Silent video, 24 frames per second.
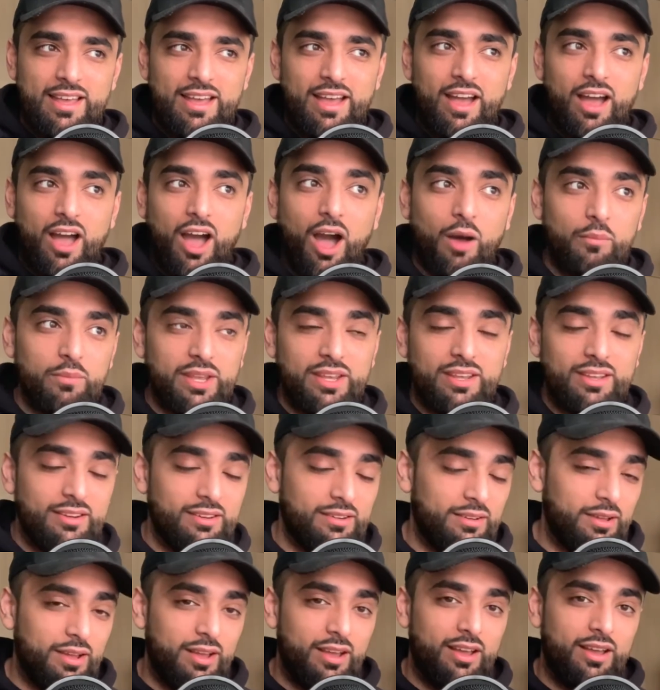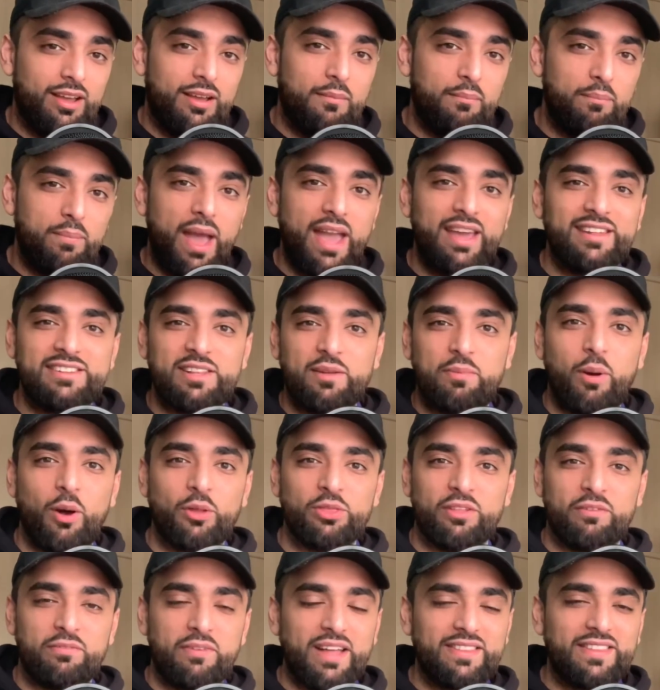I mean, based upon
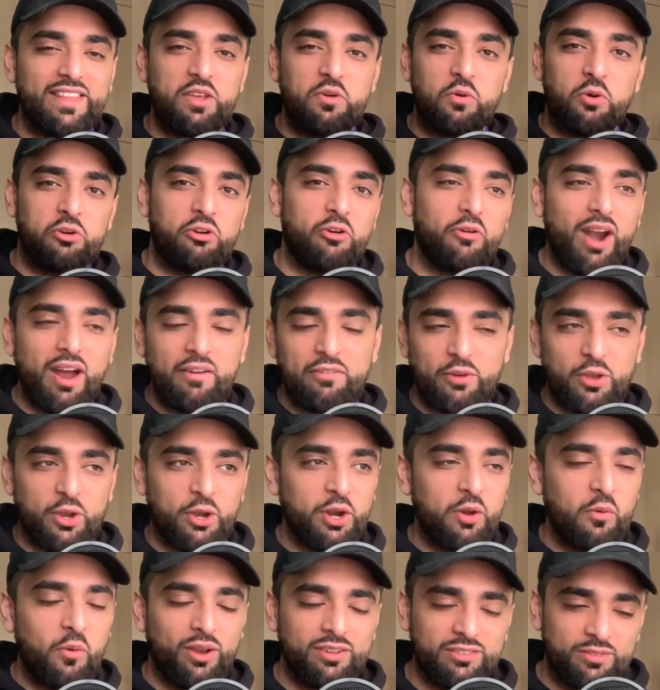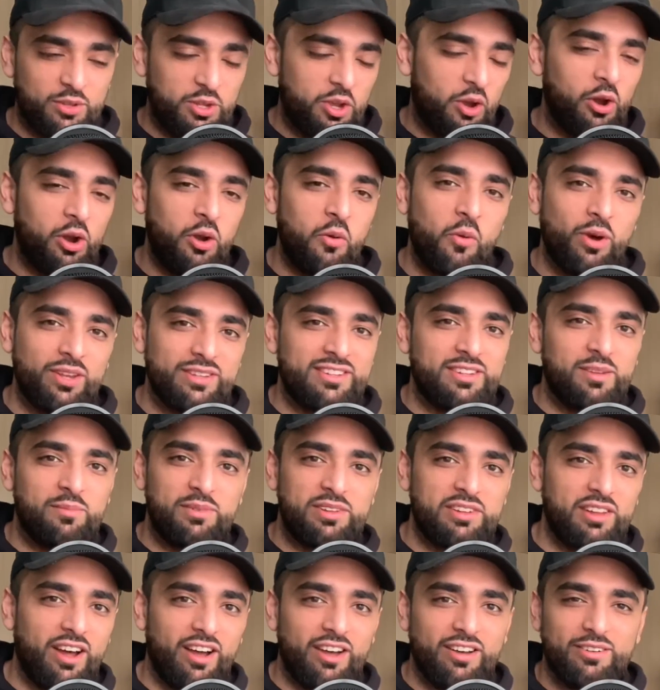the fact that you won the raffle, you're gonna want some
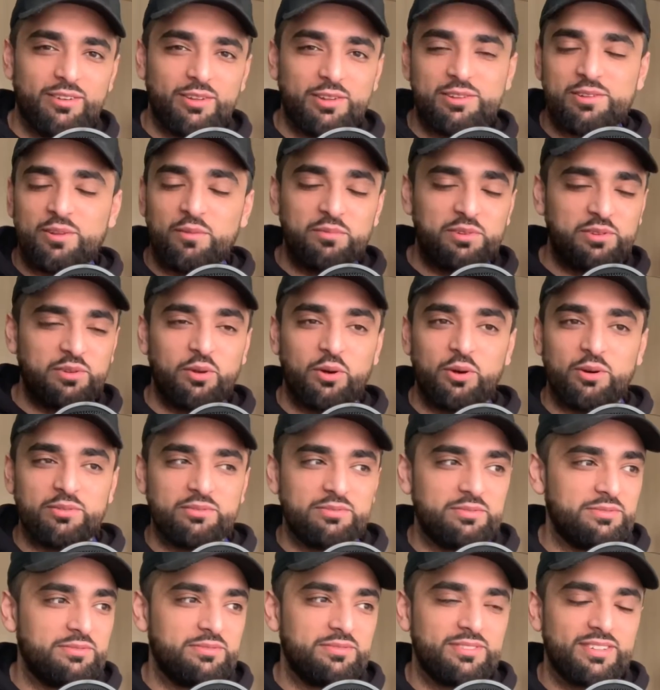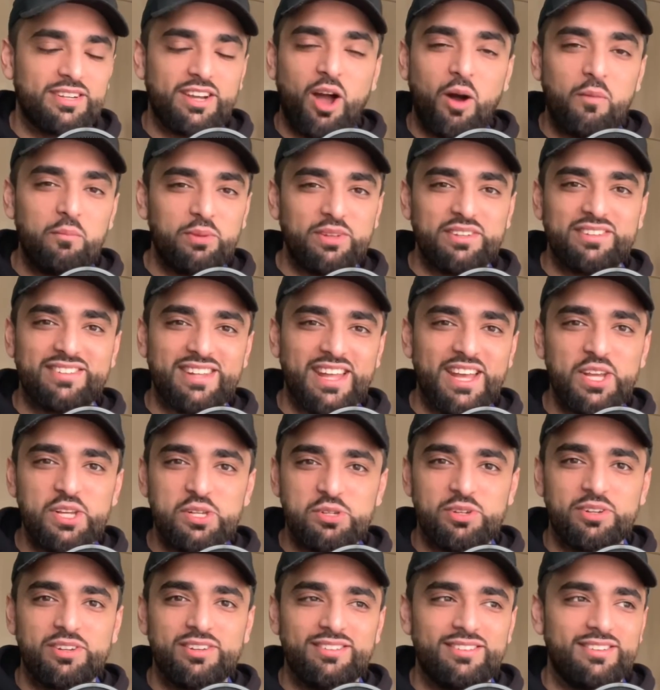sort of
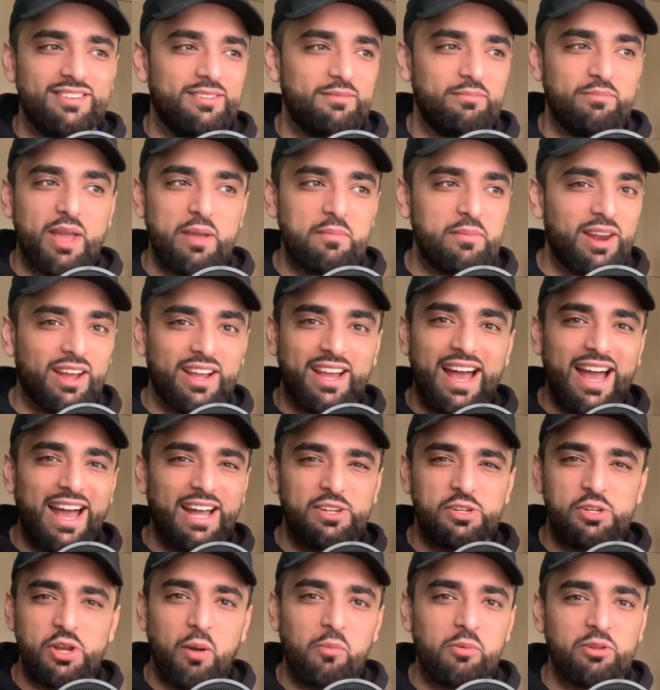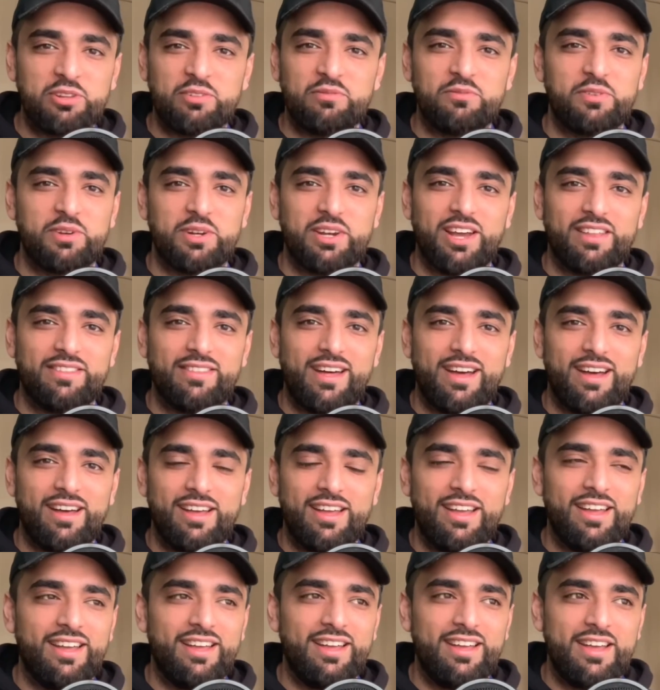compensation, maybe like a hand job or something like that.
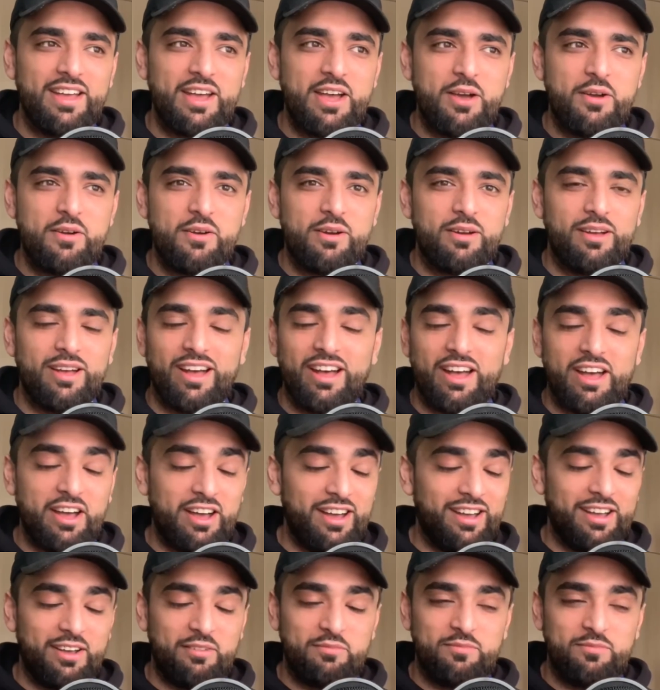I